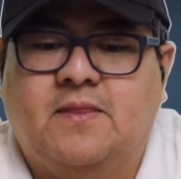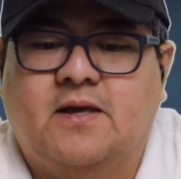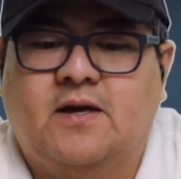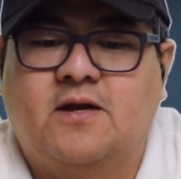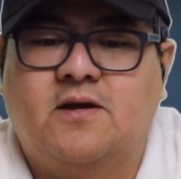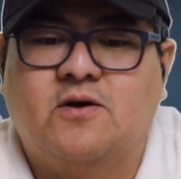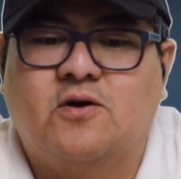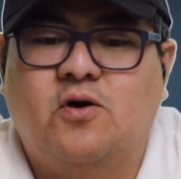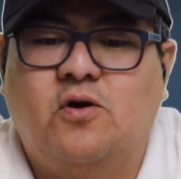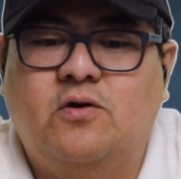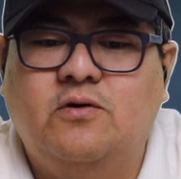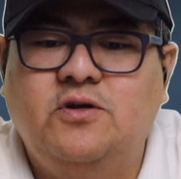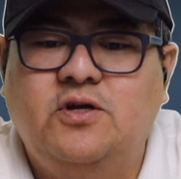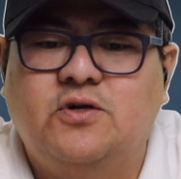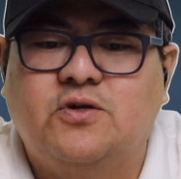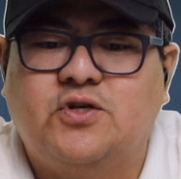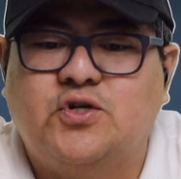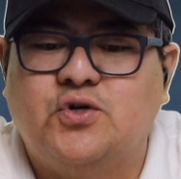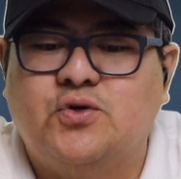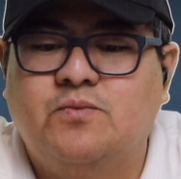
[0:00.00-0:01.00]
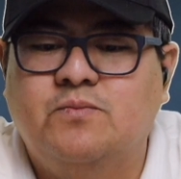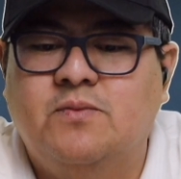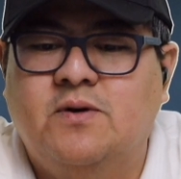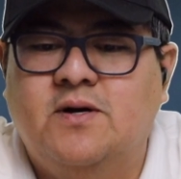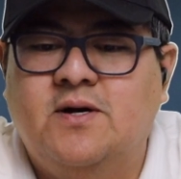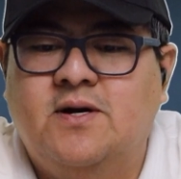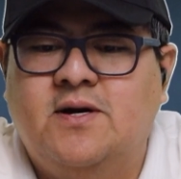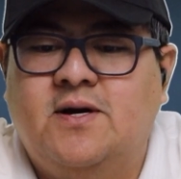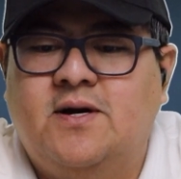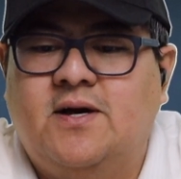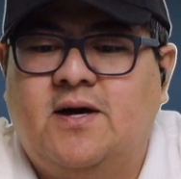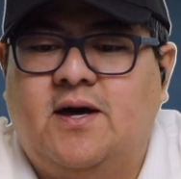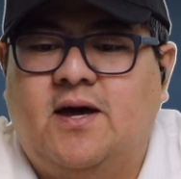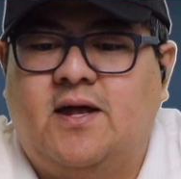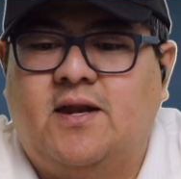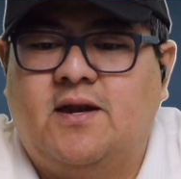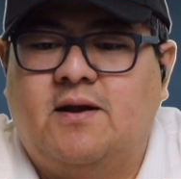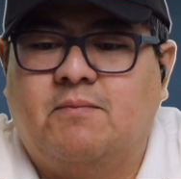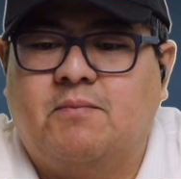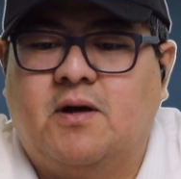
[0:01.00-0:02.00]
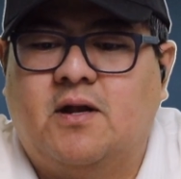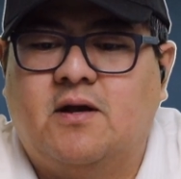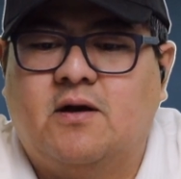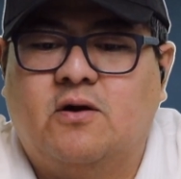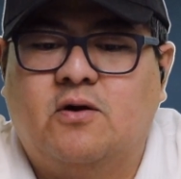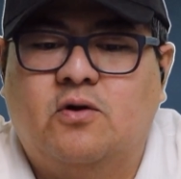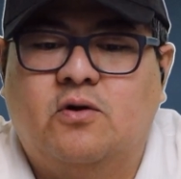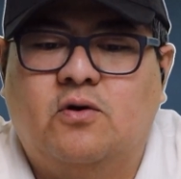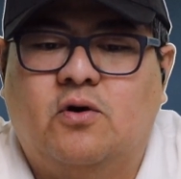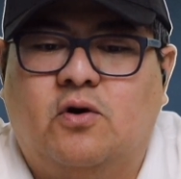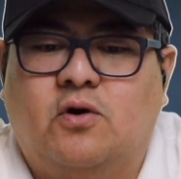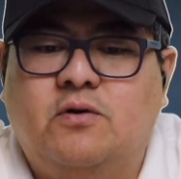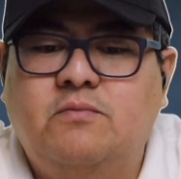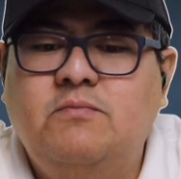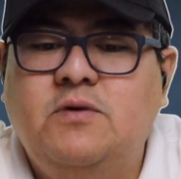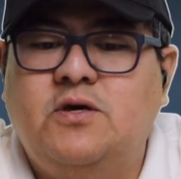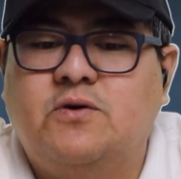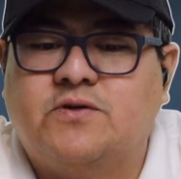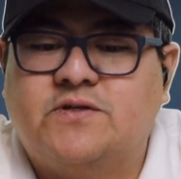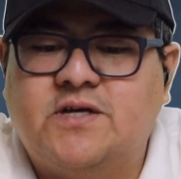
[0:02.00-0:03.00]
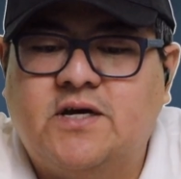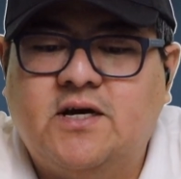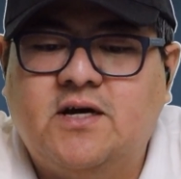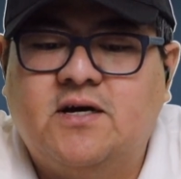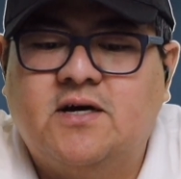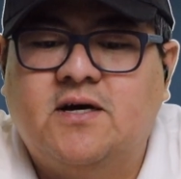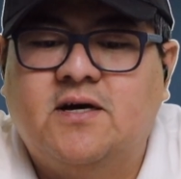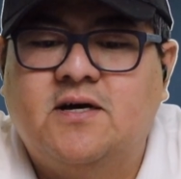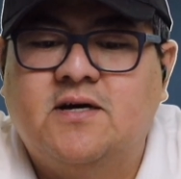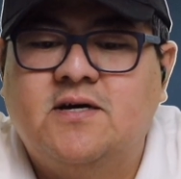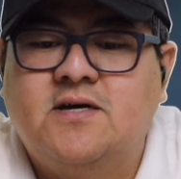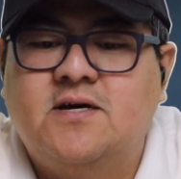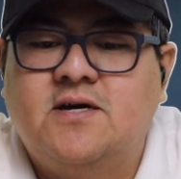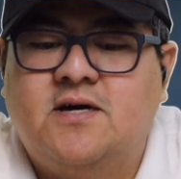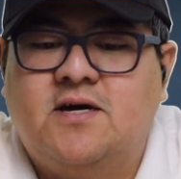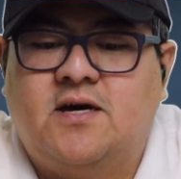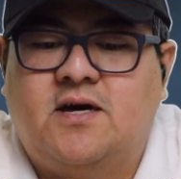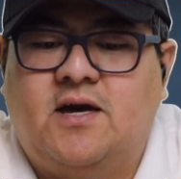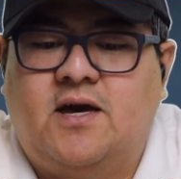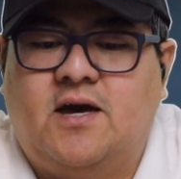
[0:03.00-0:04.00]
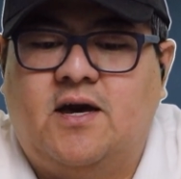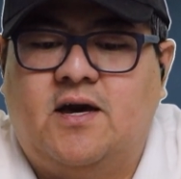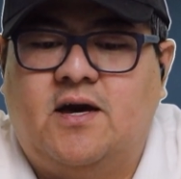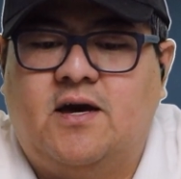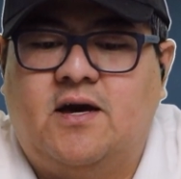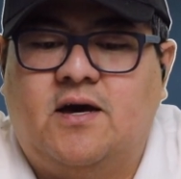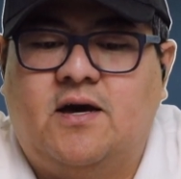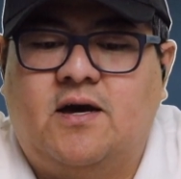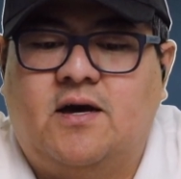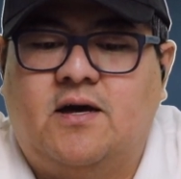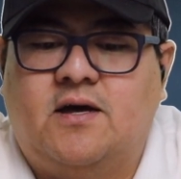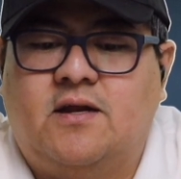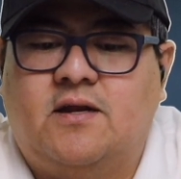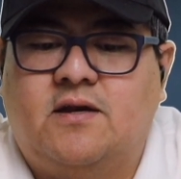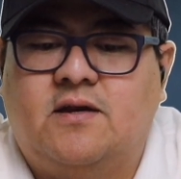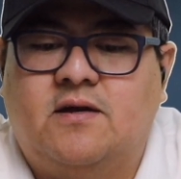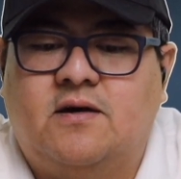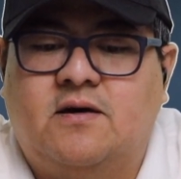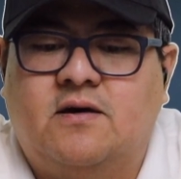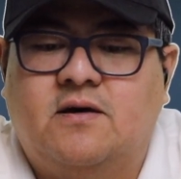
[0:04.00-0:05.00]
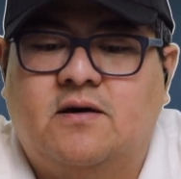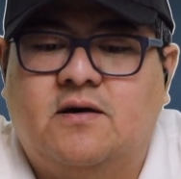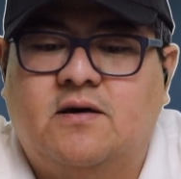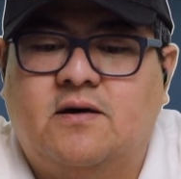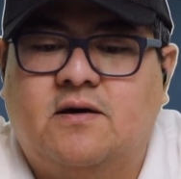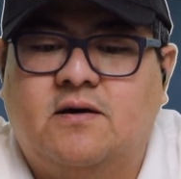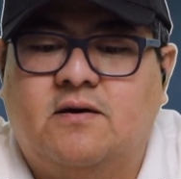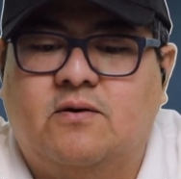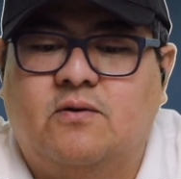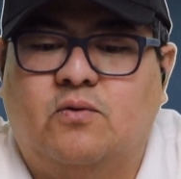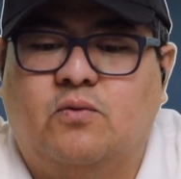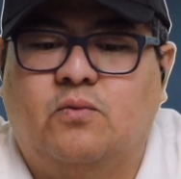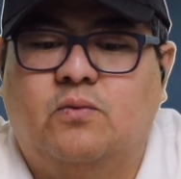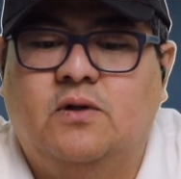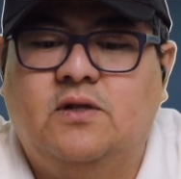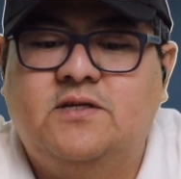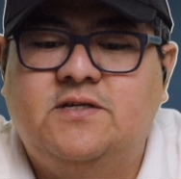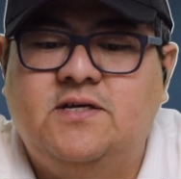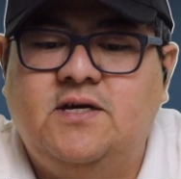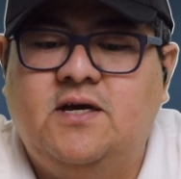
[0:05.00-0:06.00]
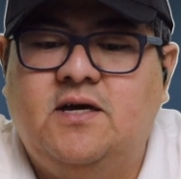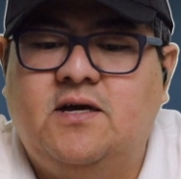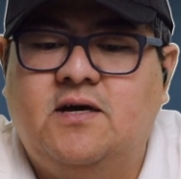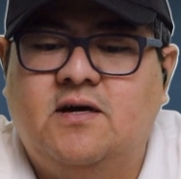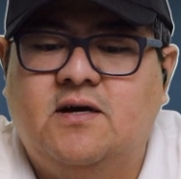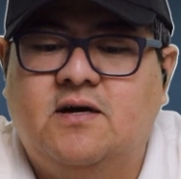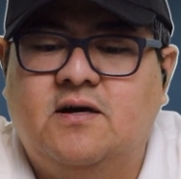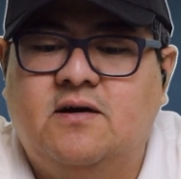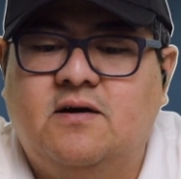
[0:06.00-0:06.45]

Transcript: YouTube, and I'm gonna go on music, and we'll see.